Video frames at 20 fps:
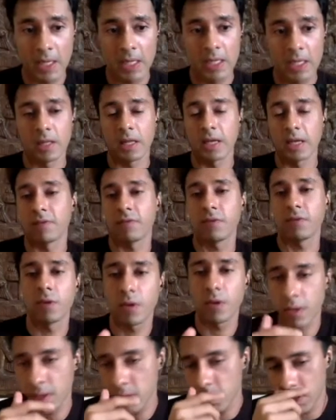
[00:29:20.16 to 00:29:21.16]
Like if you
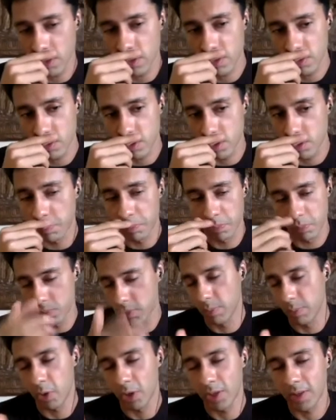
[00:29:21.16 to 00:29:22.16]
look at the,
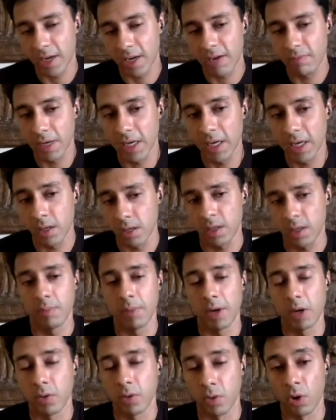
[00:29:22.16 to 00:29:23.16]
the point that I made
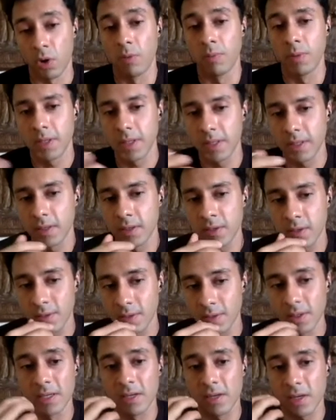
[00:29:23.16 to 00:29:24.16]
about raw material,
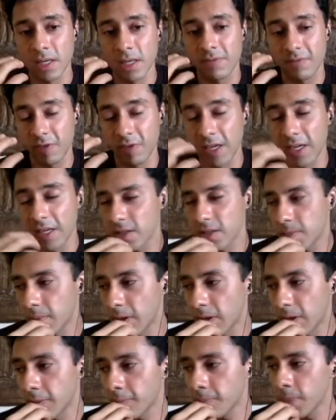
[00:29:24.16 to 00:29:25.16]
literally feeding the
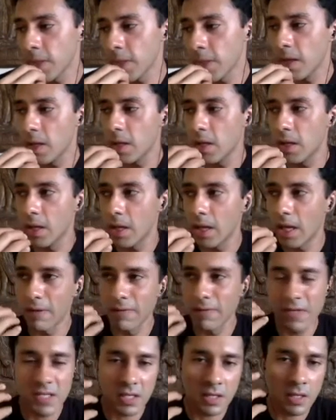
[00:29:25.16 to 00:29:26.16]
mind,
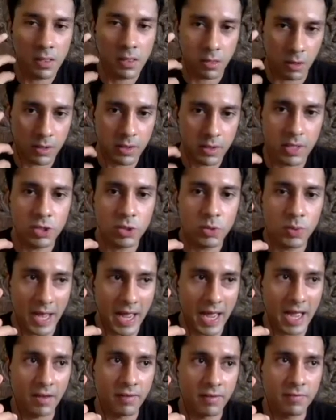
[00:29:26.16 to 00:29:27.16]
every single thought that you
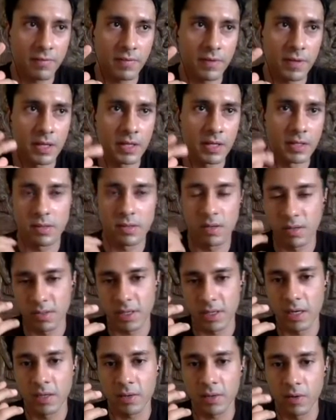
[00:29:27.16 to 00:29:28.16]
have is the
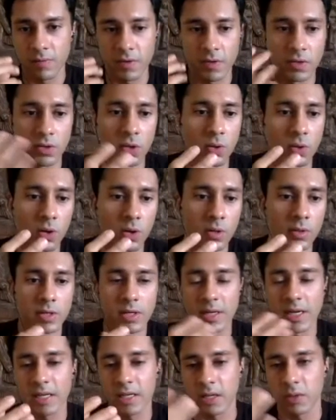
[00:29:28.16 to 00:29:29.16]
result of a neuron
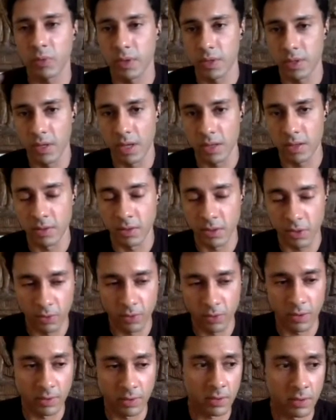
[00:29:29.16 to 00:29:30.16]
connecting with another
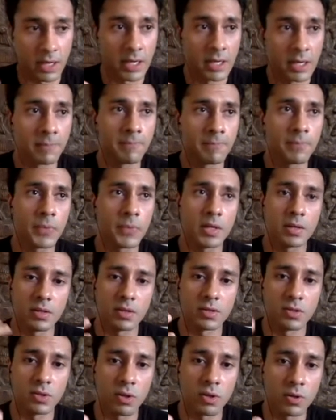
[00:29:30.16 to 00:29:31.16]
neuron, right?
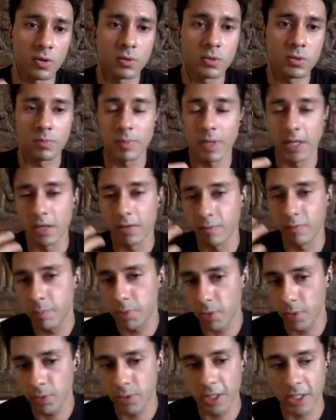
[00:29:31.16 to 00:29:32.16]
These neurons are made of
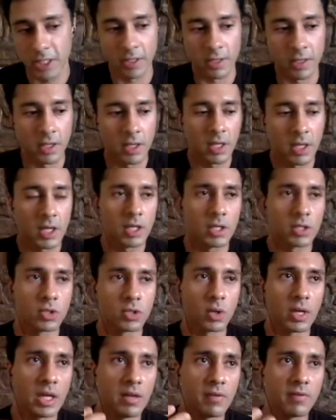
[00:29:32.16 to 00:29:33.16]
protein. So
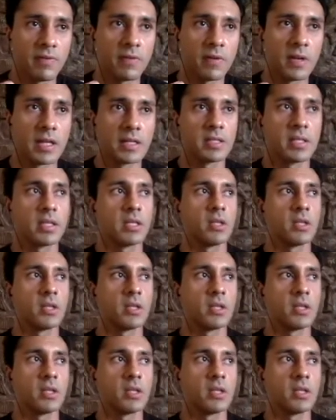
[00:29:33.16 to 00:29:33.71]
if let's say you